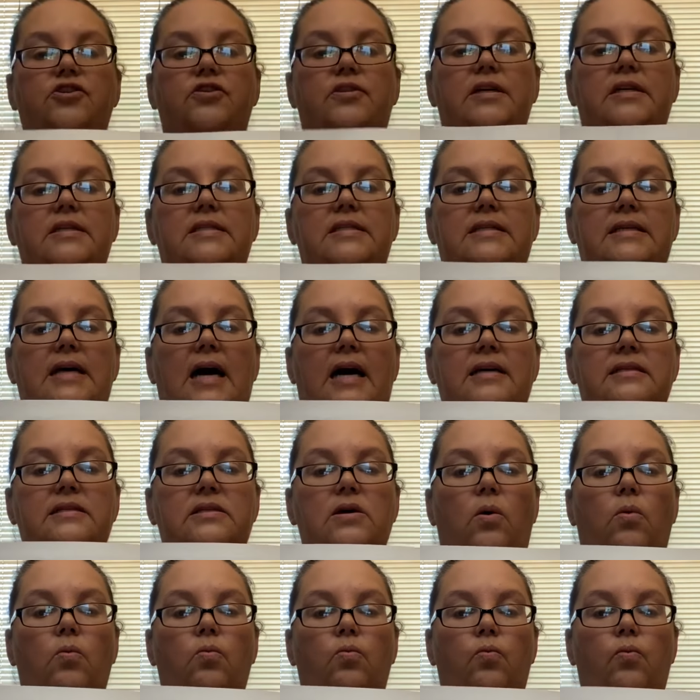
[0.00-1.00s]
that
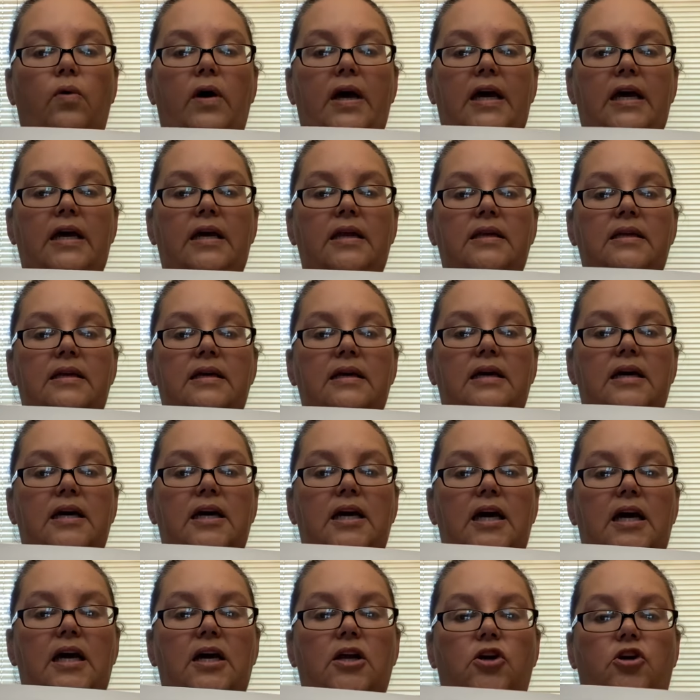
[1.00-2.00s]
says wind
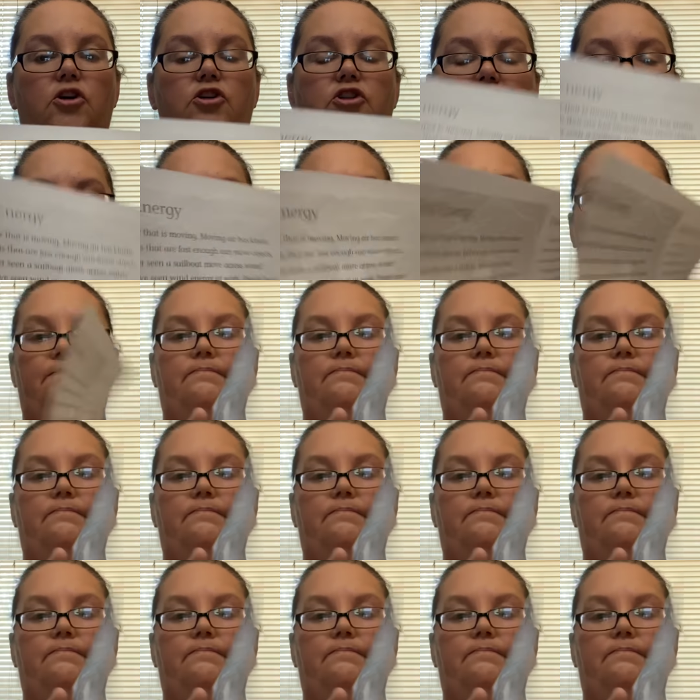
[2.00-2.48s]
energy.